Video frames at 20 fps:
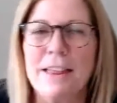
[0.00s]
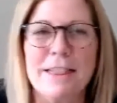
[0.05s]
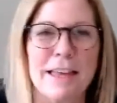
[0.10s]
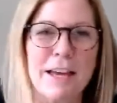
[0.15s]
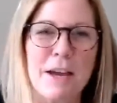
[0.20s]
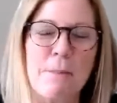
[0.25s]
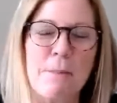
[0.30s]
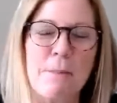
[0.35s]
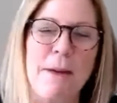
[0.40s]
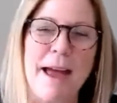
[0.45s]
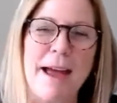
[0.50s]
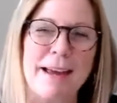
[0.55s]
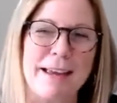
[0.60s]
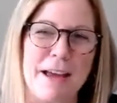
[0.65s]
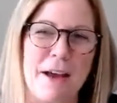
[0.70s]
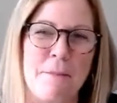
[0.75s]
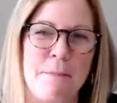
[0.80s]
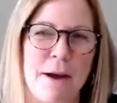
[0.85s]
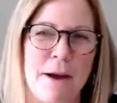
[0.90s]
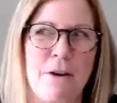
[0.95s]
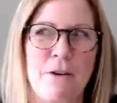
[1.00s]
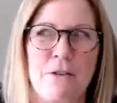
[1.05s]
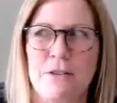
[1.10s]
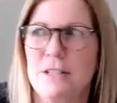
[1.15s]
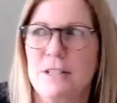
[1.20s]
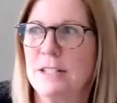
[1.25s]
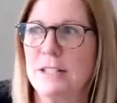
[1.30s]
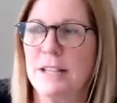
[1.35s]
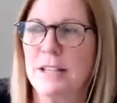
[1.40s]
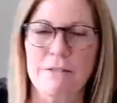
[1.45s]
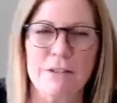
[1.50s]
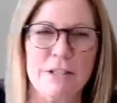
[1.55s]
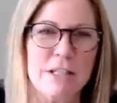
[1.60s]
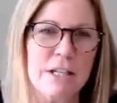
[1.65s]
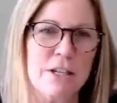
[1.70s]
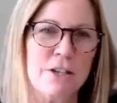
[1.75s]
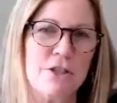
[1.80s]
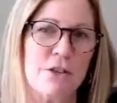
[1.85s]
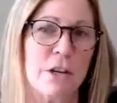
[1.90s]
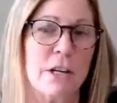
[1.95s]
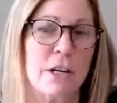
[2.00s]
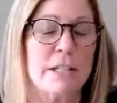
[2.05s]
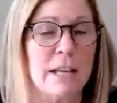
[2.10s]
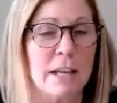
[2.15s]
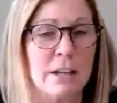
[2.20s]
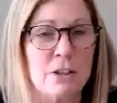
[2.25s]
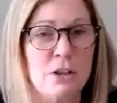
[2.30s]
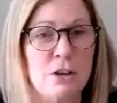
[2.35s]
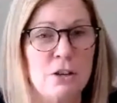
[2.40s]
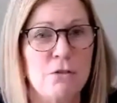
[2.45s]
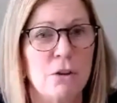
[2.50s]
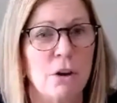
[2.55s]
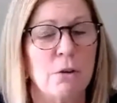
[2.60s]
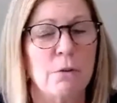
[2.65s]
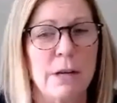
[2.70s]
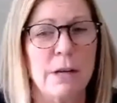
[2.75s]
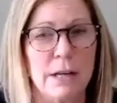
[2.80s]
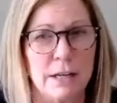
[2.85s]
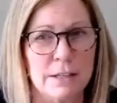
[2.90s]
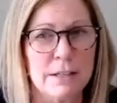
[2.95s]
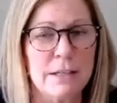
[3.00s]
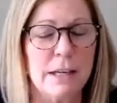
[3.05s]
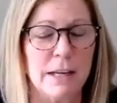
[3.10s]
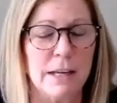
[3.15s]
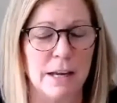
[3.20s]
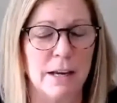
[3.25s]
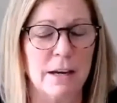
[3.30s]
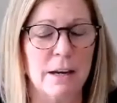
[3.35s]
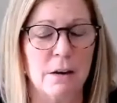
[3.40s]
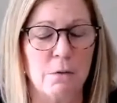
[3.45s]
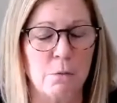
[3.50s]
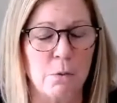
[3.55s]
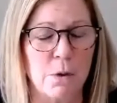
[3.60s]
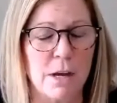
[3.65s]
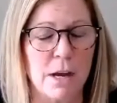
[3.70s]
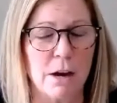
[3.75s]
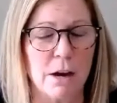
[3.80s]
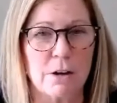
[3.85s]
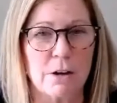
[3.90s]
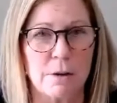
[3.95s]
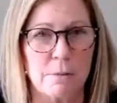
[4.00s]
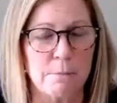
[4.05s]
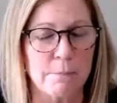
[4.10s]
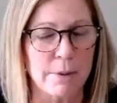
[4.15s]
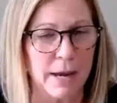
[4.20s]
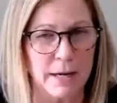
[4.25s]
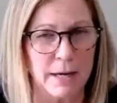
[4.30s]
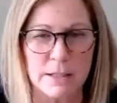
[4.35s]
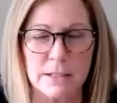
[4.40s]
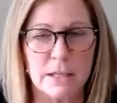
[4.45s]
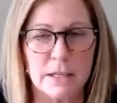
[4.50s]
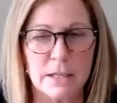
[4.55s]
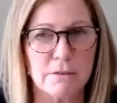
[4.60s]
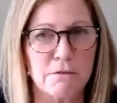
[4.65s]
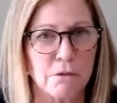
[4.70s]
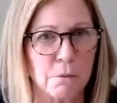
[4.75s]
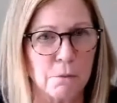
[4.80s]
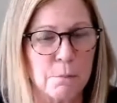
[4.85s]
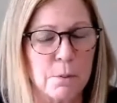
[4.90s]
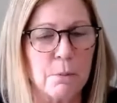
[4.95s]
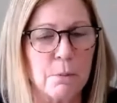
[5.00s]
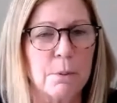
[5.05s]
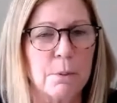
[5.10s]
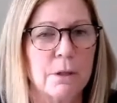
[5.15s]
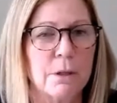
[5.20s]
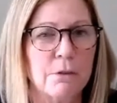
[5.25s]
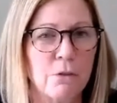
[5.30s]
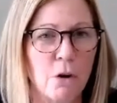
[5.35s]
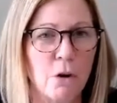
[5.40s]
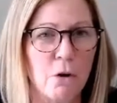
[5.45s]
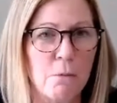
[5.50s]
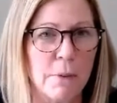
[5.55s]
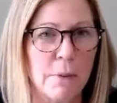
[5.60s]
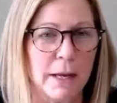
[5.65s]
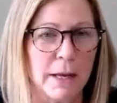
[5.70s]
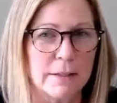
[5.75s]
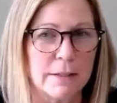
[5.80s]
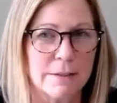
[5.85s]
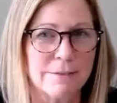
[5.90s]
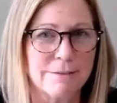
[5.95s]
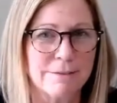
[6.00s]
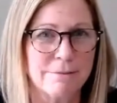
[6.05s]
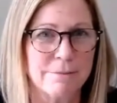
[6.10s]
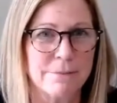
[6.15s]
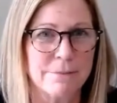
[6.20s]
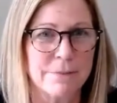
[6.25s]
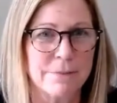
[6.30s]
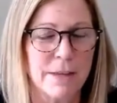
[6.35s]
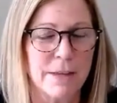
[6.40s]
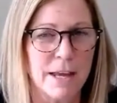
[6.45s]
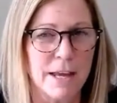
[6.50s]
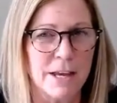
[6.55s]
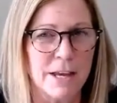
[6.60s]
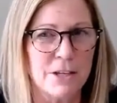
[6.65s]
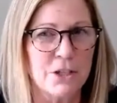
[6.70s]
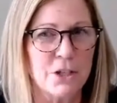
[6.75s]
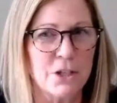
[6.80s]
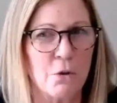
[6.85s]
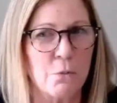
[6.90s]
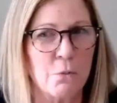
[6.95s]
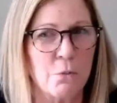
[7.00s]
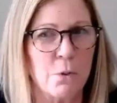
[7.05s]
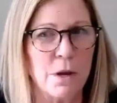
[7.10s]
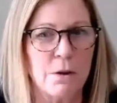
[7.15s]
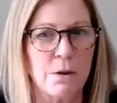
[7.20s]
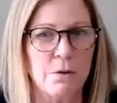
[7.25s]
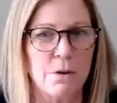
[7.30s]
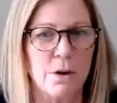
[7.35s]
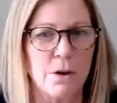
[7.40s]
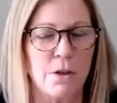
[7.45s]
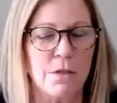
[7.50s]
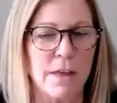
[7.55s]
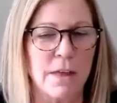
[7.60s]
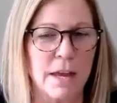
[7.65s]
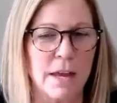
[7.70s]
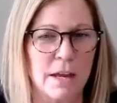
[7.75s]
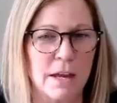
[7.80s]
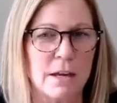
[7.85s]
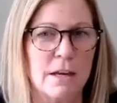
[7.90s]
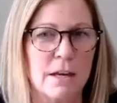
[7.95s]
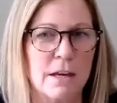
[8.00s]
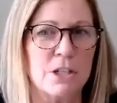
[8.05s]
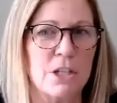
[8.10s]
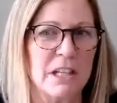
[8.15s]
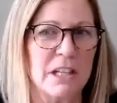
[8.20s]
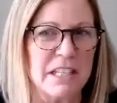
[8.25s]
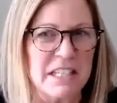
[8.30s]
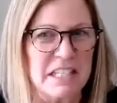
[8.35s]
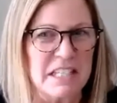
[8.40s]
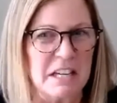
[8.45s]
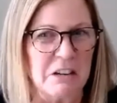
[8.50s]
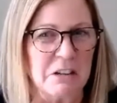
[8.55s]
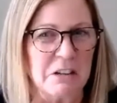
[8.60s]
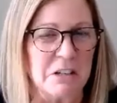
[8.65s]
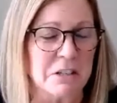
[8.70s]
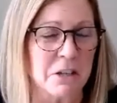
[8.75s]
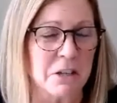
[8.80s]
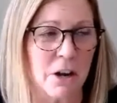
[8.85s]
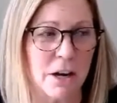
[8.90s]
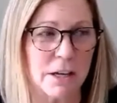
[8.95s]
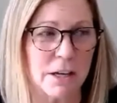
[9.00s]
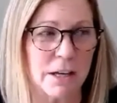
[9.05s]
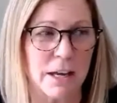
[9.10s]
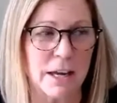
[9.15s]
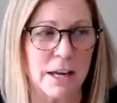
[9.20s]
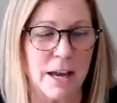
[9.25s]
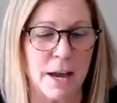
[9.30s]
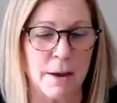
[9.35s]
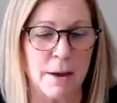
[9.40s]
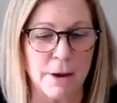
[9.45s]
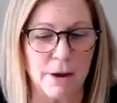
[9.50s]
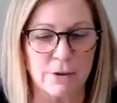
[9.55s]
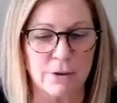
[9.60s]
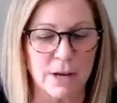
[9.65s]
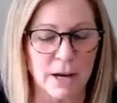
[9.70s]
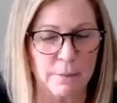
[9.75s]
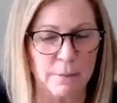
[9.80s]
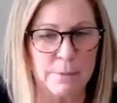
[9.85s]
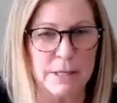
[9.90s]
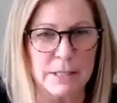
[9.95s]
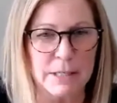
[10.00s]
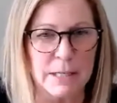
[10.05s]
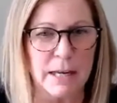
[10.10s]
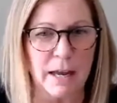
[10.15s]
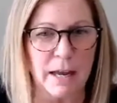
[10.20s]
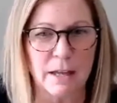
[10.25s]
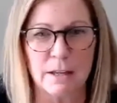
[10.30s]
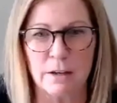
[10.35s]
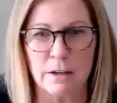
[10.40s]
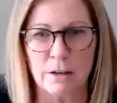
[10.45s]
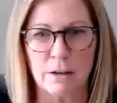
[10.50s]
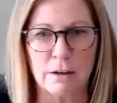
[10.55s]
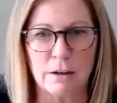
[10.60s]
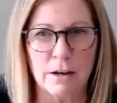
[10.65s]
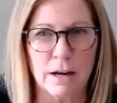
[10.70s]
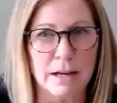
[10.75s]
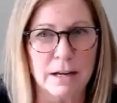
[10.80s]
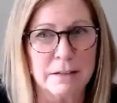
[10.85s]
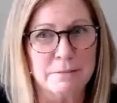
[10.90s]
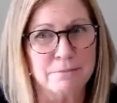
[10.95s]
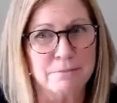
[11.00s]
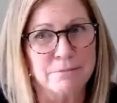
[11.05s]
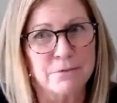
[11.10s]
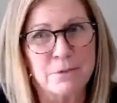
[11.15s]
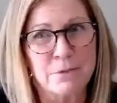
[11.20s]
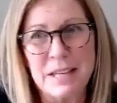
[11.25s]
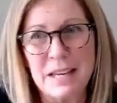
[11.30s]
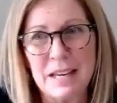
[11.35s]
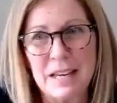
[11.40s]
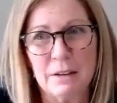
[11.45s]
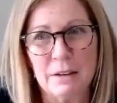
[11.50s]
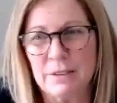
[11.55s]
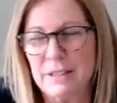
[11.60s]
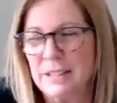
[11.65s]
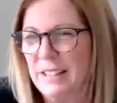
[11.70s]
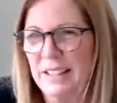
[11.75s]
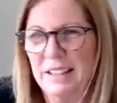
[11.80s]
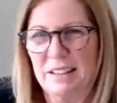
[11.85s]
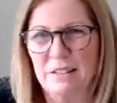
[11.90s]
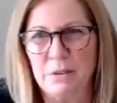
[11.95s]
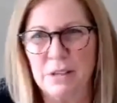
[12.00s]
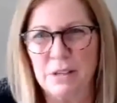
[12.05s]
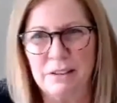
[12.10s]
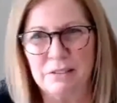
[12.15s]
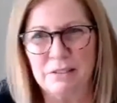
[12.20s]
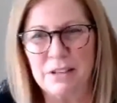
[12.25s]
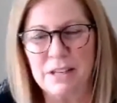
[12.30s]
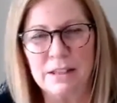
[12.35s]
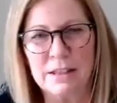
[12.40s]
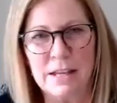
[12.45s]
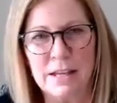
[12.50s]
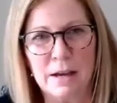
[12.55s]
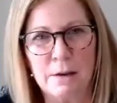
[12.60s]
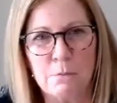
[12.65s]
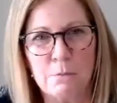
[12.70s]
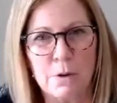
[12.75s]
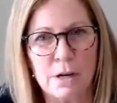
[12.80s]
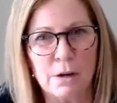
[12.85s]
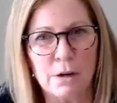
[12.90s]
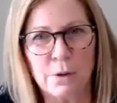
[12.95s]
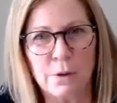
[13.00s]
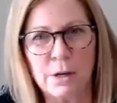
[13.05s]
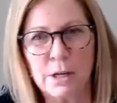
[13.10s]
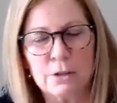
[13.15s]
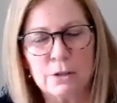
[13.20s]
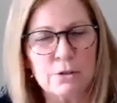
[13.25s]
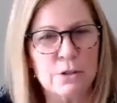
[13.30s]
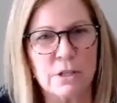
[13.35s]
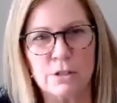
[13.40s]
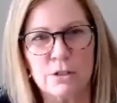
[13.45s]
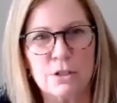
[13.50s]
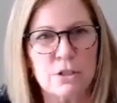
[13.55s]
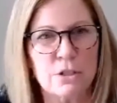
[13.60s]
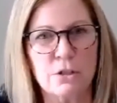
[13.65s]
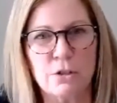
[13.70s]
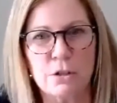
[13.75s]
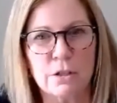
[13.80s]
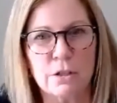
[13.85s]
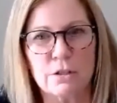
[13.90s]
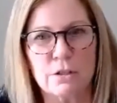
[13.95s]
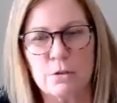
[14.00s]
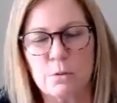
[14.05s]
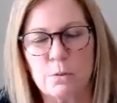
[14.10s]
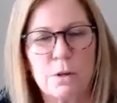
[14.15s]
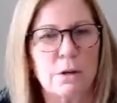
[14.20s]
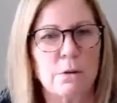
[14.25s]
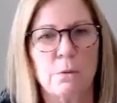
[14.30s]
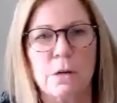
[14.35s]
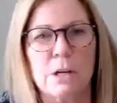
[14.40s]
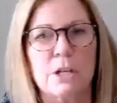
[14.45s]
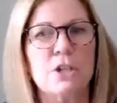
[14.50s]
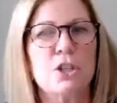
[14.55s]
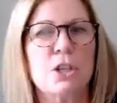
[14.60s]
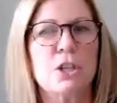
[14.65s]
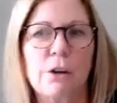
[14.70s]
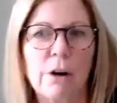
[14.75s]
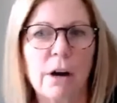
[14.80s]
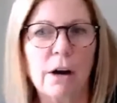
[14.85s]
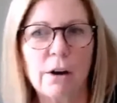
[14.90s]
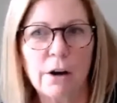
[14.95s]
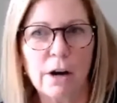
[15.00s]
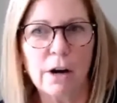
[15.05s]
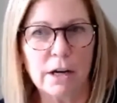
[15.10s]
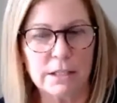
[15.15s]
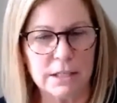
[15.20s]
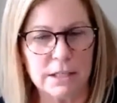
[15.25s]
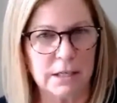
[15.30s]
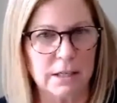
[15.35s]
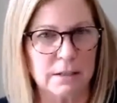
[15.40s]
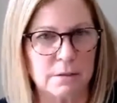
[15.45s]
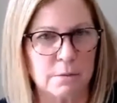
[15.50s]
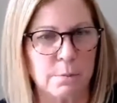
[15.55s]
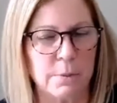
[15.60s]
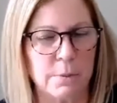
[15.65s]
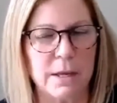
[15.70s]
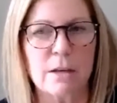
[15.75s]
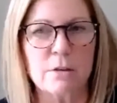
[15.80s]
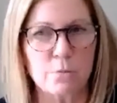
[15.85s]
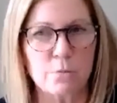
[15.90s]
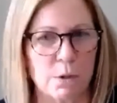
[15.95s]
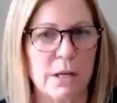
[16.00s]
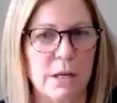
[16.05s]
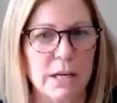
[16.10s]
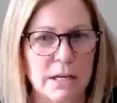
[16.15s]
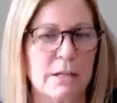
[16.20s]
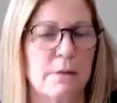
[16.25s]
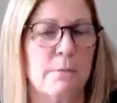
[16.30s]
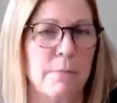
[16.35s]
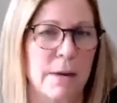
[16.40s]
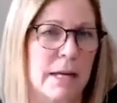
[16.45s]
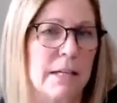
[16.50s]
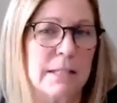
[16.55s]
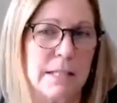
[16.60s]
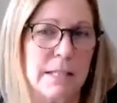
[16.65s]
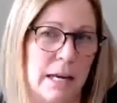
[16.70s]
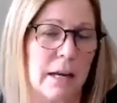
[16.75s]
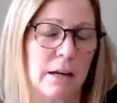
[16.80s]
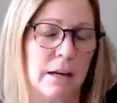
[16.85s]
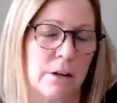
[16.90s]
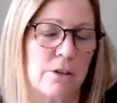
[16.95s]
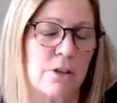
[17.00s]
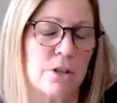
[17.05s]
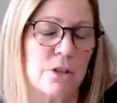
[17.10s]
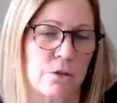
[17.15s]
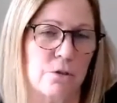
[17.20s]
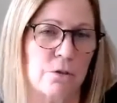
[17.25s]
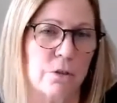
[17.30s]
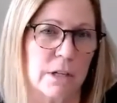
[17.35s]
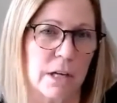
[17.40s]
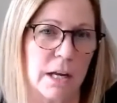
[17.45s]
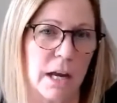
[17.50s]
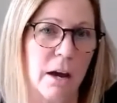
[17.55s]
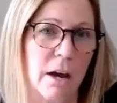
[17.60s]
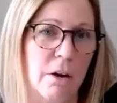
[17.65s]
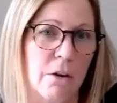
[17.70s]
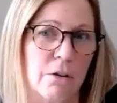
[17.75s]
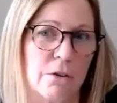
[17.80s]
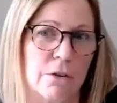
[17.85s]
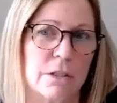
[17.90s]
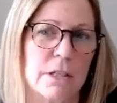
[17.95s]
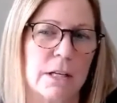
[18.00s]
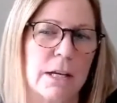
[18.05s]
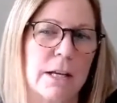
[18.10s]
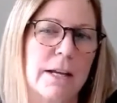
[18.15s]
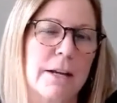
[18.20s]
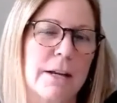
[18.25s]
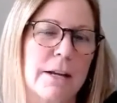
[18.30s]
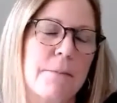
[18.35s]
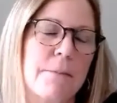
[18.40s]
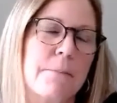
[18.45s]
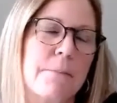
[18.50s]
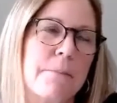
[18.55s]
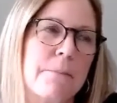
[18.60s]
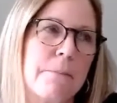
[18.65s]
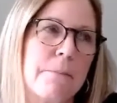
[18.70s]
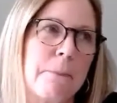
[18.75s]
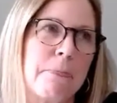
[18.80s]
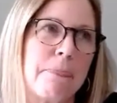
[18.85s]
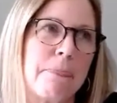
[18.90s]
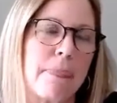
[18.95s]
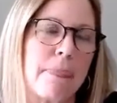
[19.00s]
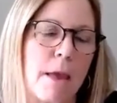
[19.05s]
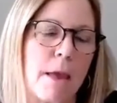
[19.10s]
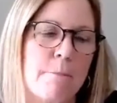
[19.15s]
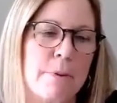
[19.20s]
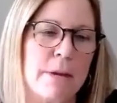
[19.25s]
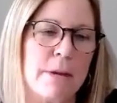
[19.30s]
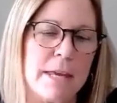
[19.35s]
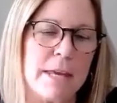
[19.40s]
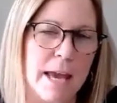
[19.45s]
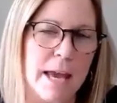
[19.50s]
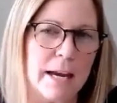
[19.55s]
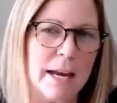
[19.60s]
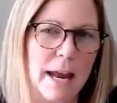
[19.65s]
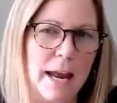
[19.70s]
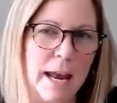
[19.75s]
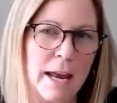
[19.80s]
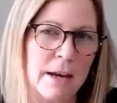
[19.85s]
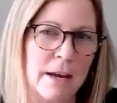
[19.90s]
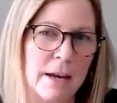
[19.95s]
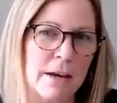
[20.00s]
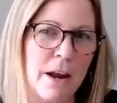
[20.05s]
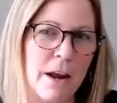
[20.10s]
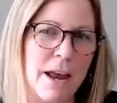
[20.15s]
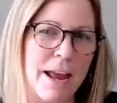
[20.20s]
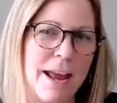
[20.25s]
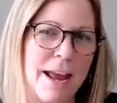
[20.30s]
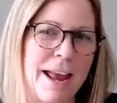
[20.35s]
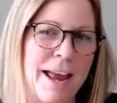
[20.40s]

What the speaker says: think back about 7 districts, and in Indiana, we are competitive for pupil enrollment. So when they initially started talking about coming together, we kind of went, we don't need them. We don't want to lose our students. We don't want to share our ideas because we need to maintain our student count. But yet, and